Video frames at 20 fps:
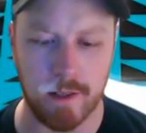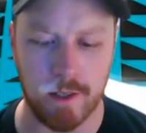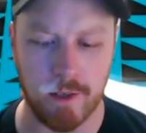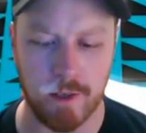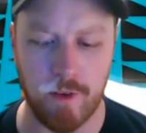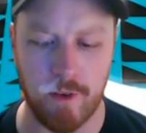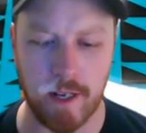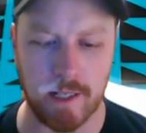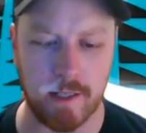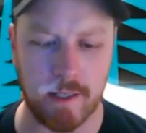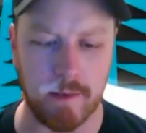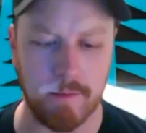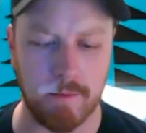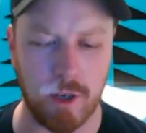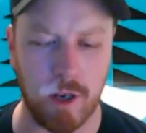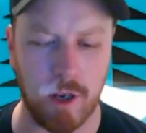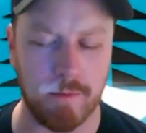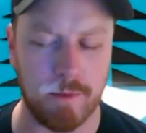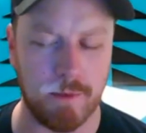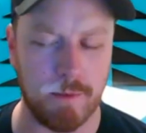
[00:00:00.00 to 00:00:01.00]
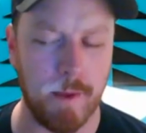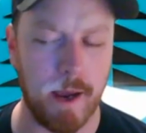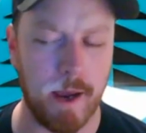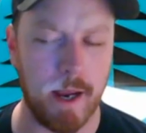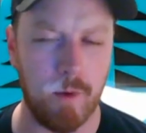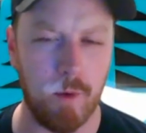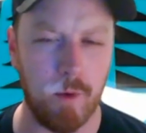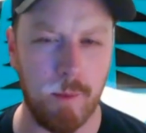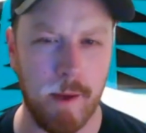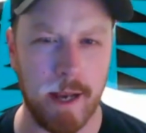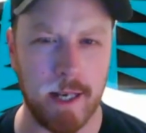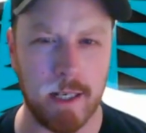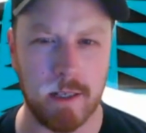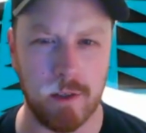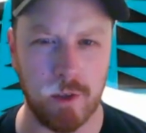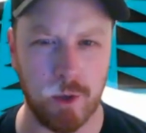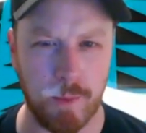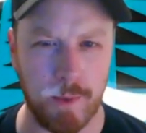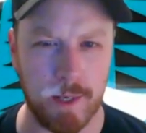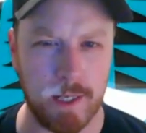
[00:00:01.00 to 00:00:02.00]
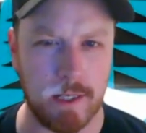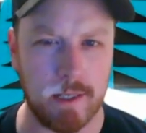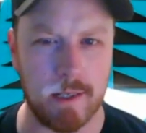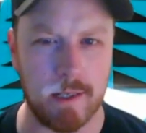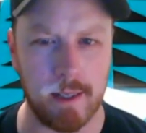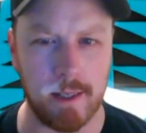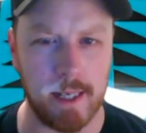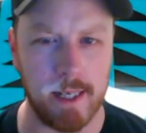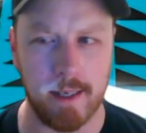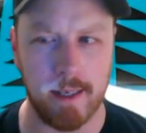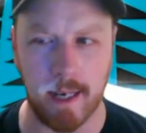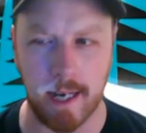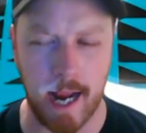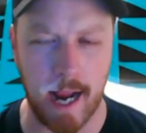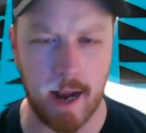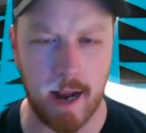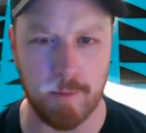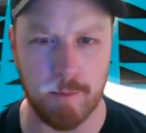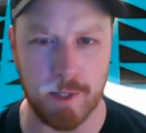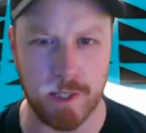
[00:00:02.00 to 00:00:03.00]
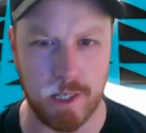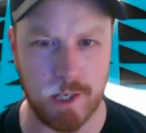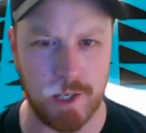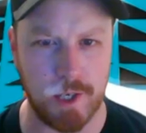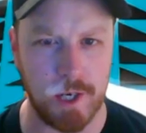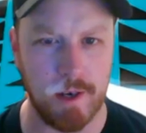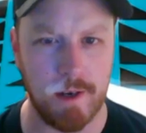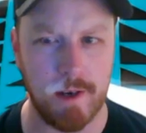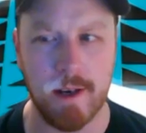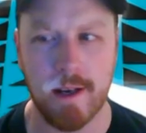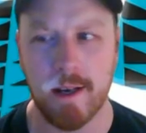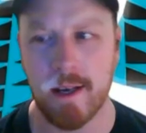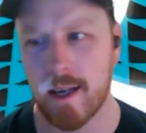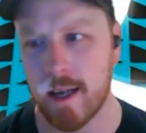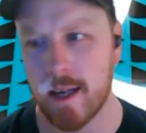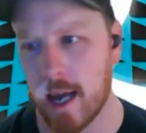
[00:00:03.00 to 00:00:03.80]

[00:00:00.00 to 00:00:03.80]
defense sometimes were made to look a bit silly and out of position.